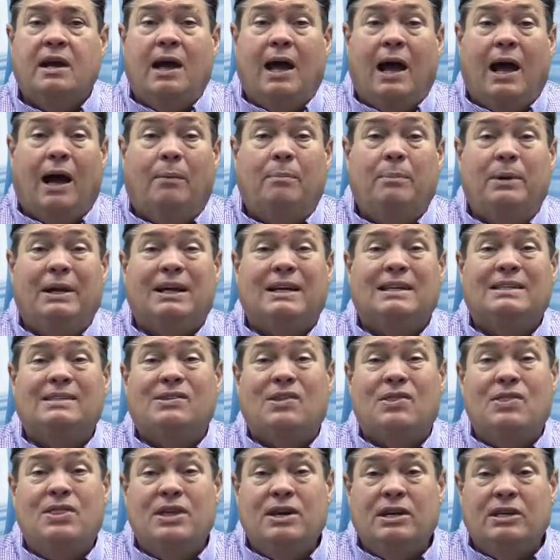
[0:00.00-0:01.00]
how big
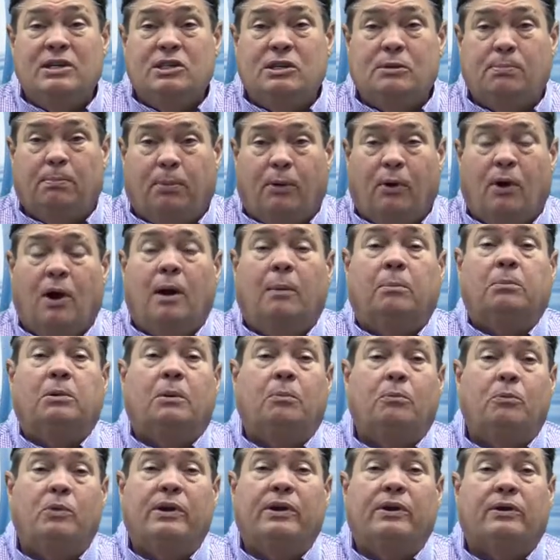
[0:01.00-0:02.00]
is this
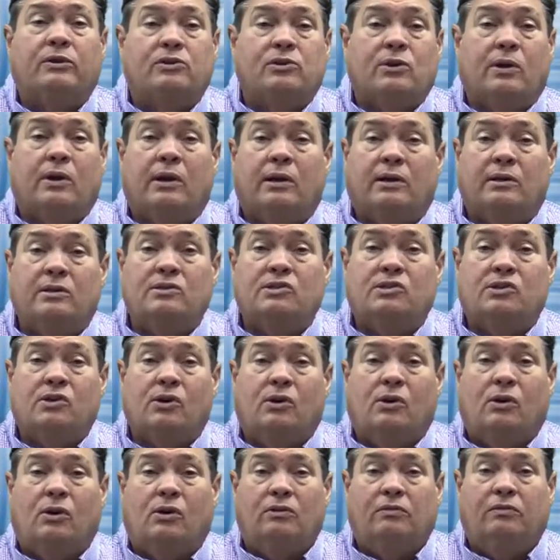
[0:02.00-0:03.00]
problem we are trying to
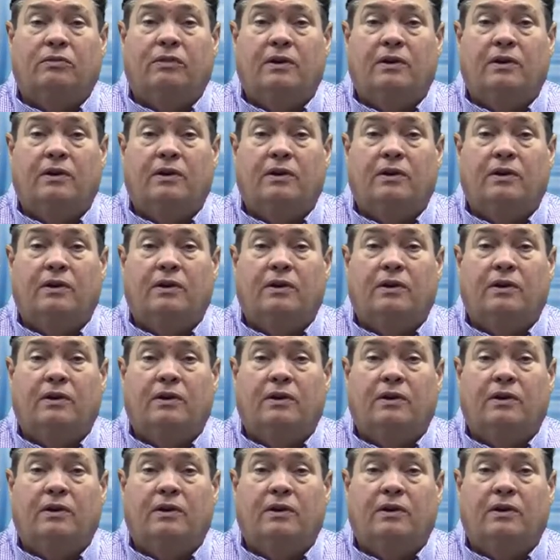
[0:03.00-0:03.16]
solve.